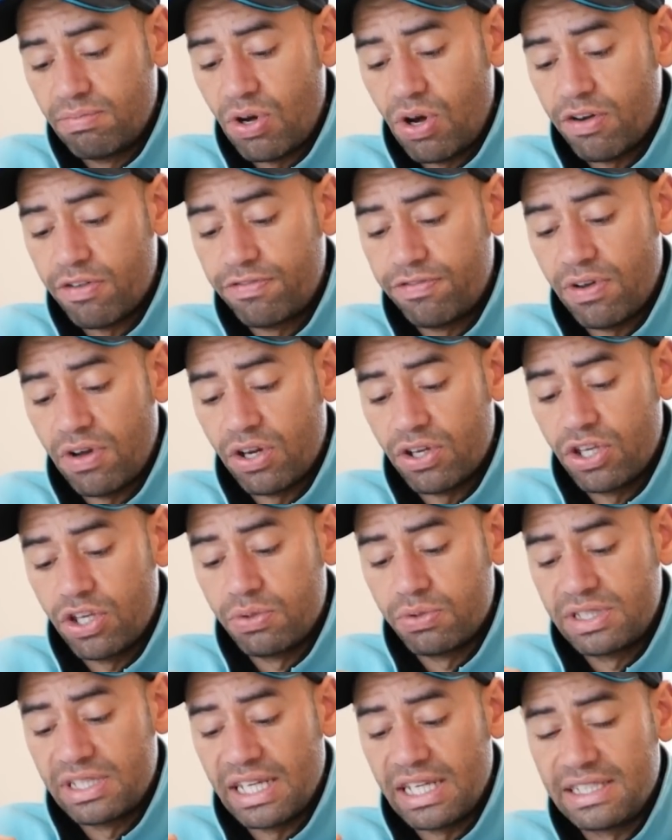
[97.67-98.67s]
I
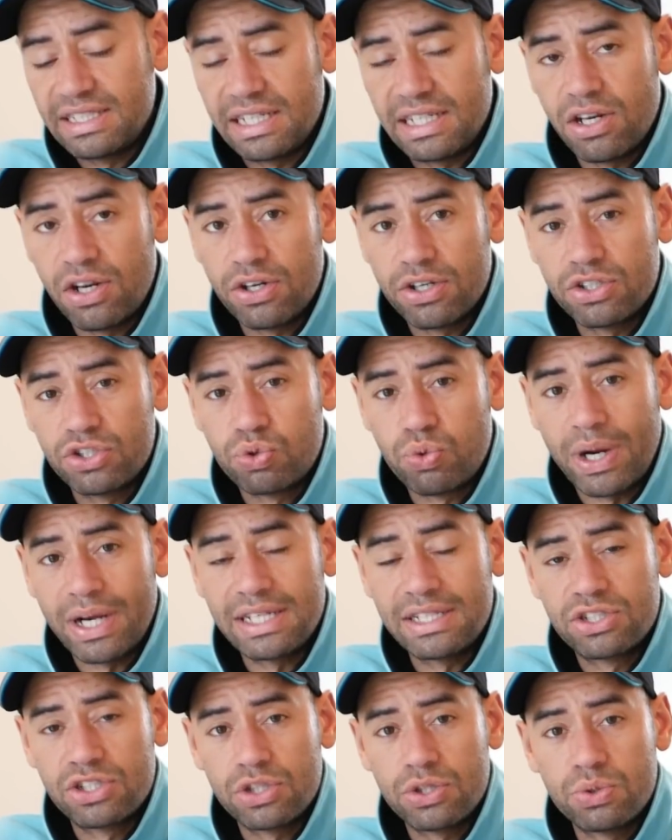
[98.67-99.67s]
use these in like
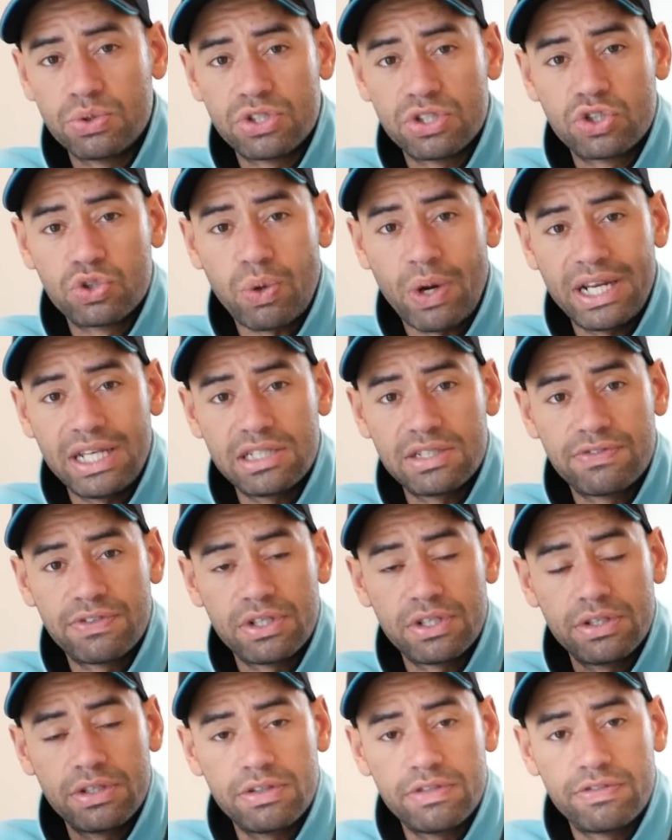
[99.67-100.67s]
22s and
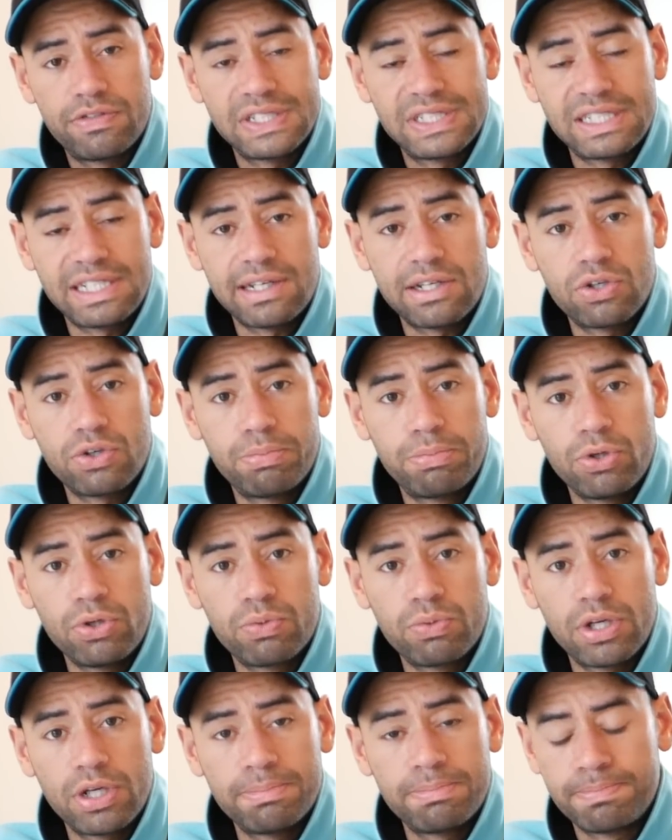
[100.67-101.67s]
20s for single
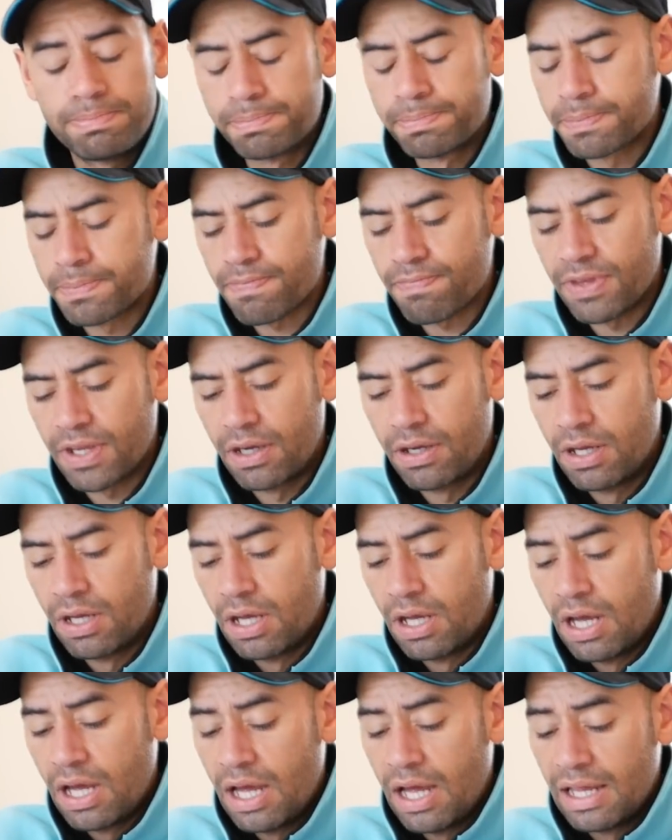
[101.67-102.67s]
bloodworm.
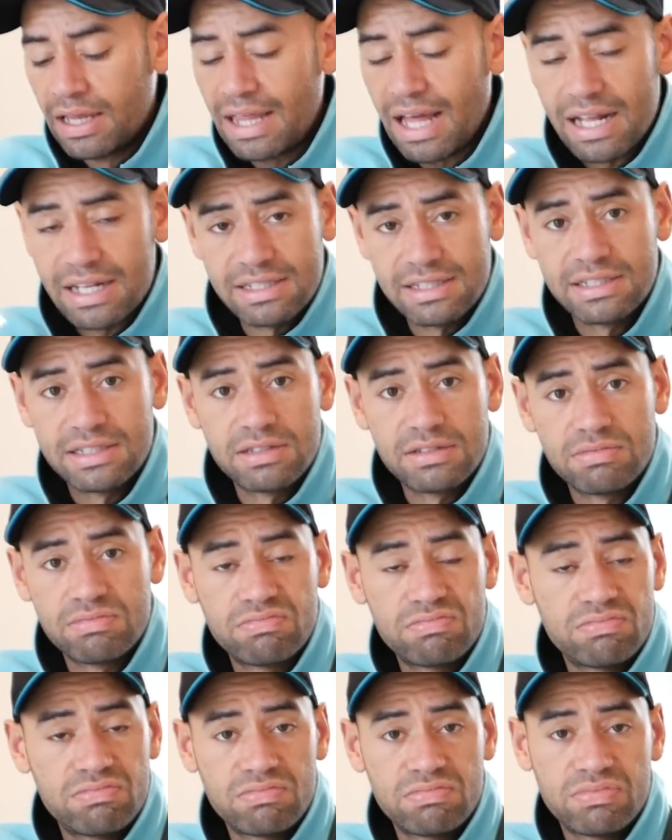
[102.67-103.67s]
That's
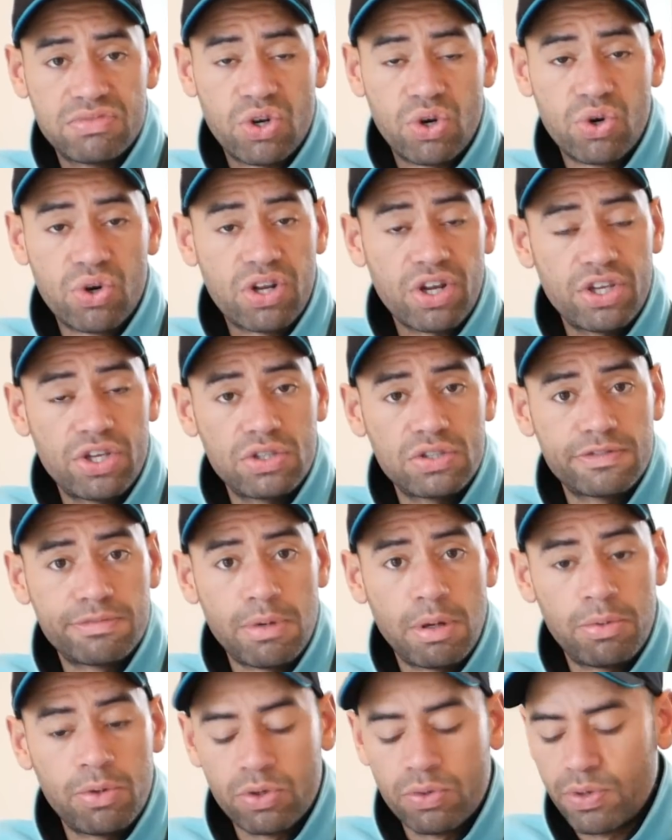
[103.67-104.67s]
the hook I use for
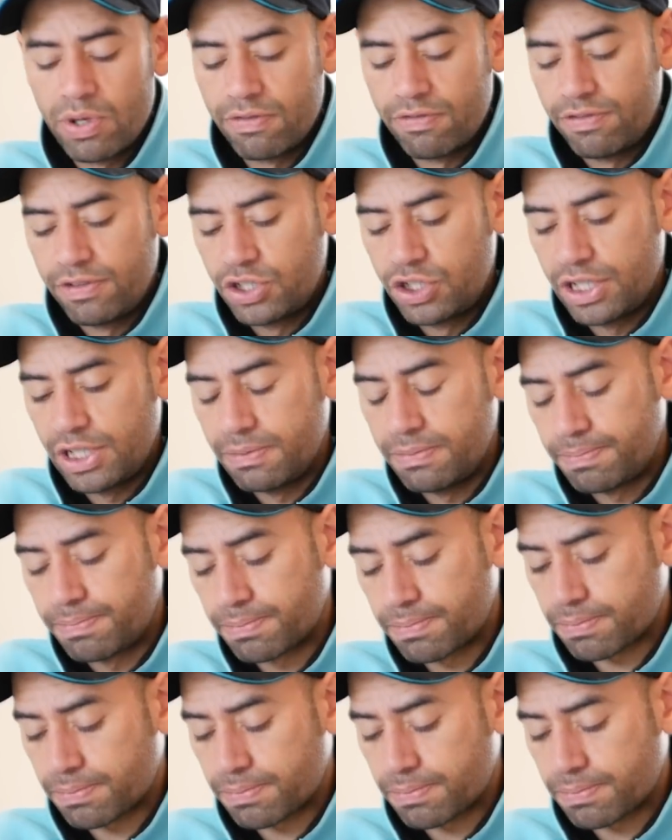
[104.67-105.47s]
my bloodworm fishing.